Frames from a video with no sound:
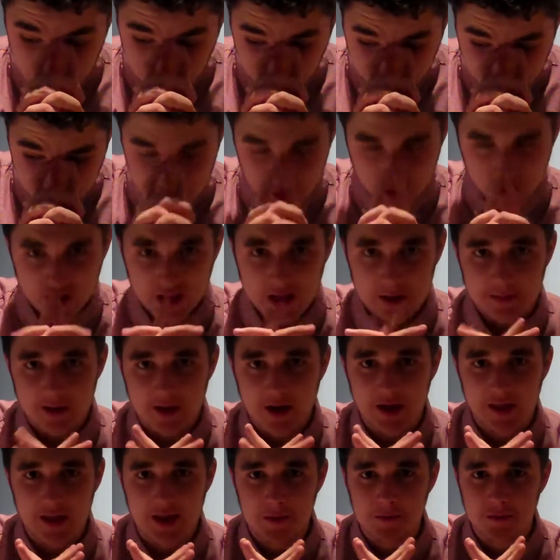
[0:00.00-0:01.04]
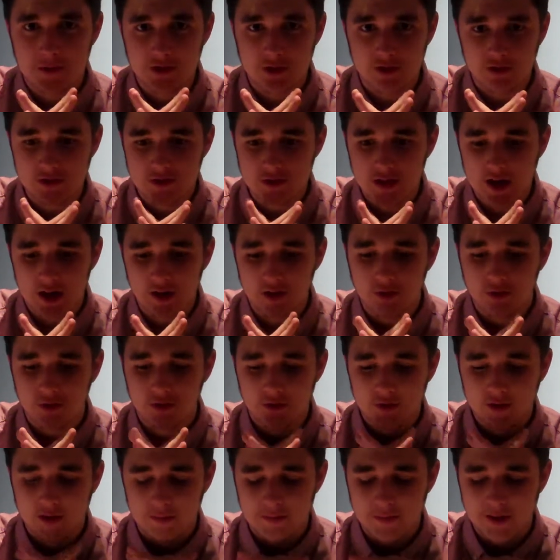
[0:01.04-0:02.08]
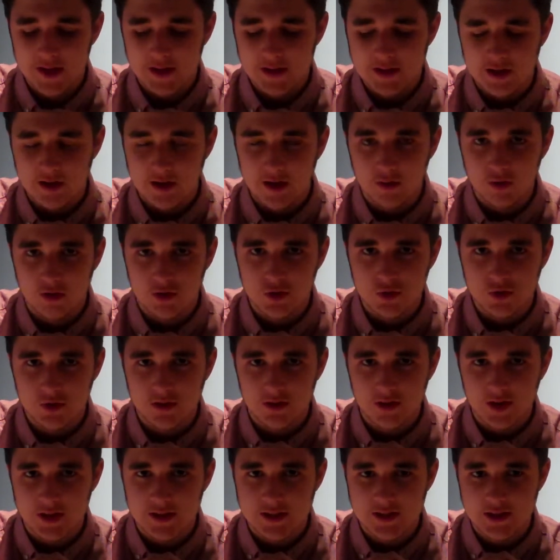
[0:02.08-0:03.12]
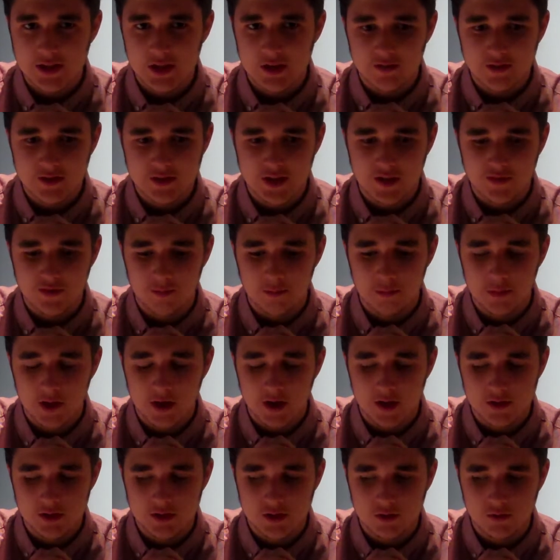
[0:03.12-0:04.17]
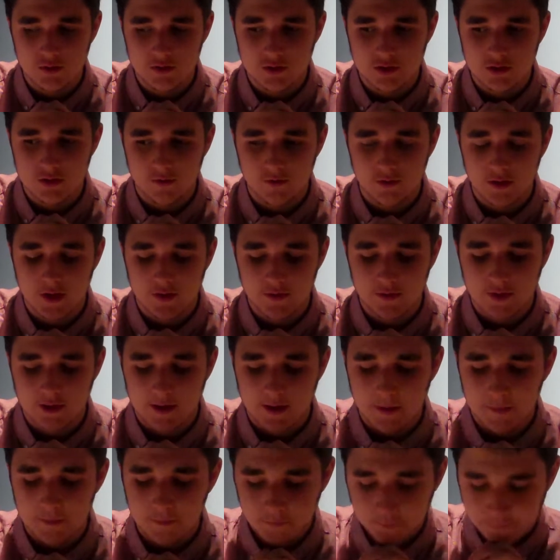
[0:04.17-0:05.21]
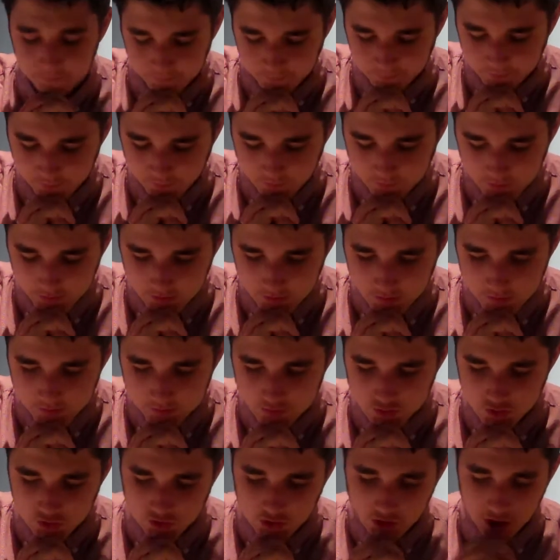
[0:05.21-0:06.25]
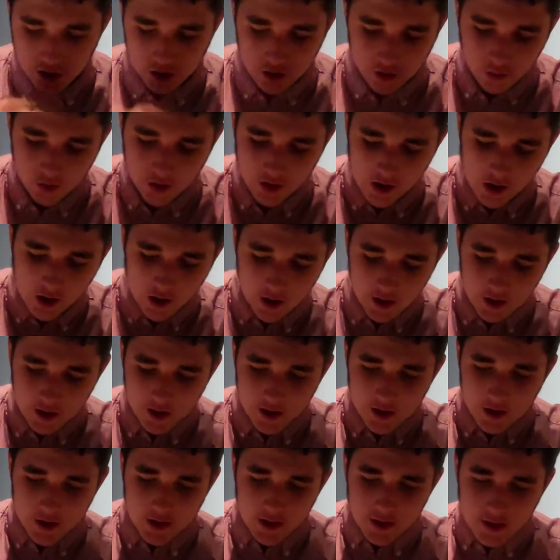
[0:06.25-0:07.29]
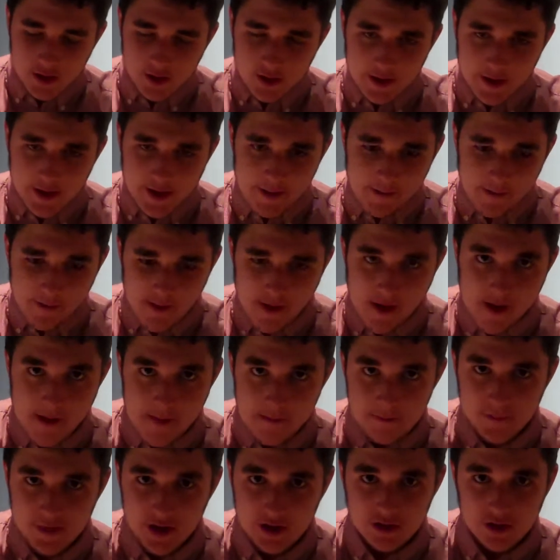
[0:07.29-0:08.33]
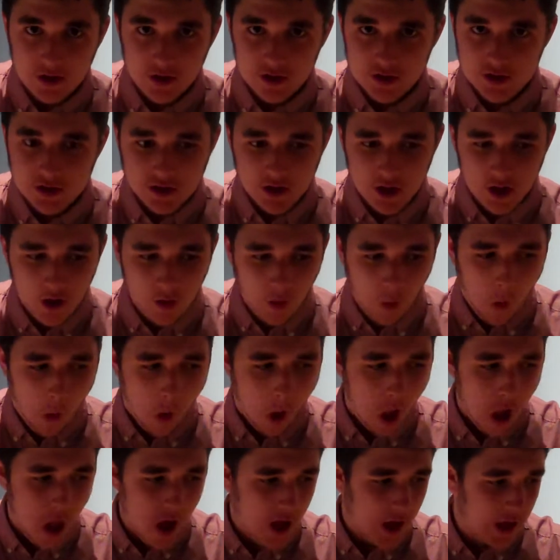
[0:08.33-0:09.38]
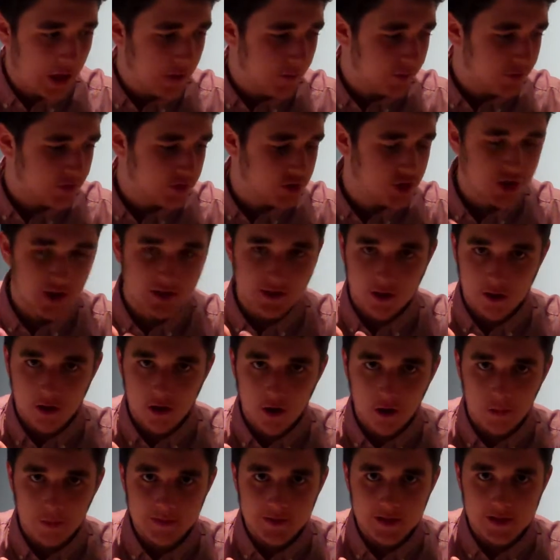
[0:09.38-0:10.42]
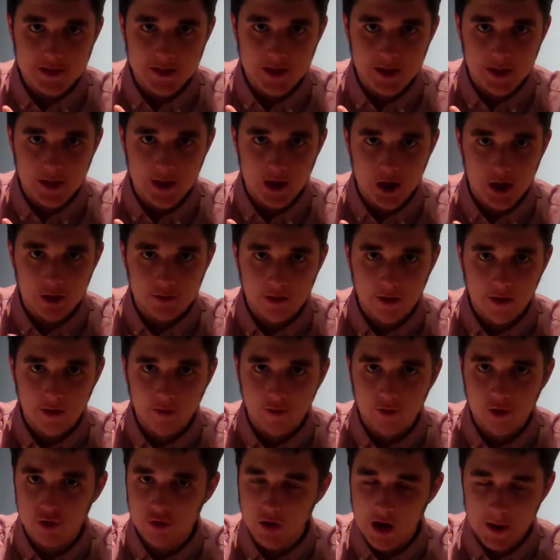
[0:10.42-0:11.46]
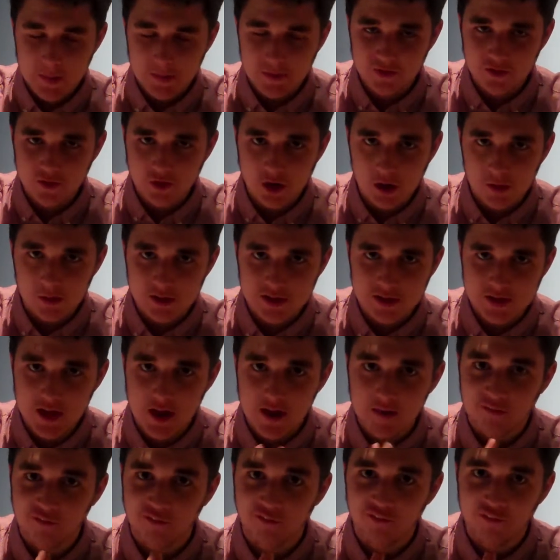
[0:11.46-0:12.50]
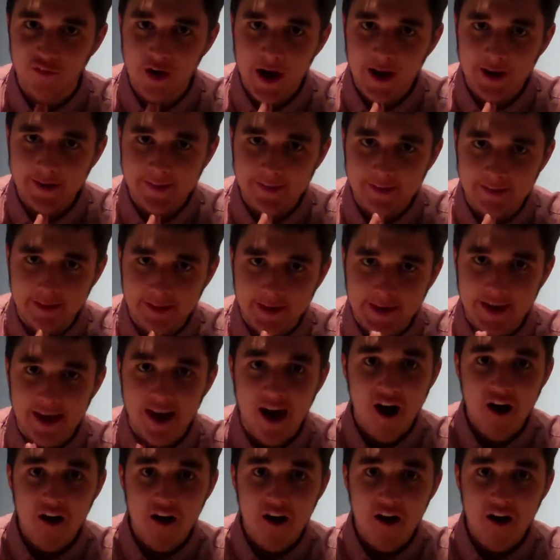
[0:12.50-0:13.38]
we're talking about the episodes now, compare Time Wars with like Series 7 Part 2 and stuff like that. So, yeah, um, and also, Jenna Coleman as Clara, great performance, and finally,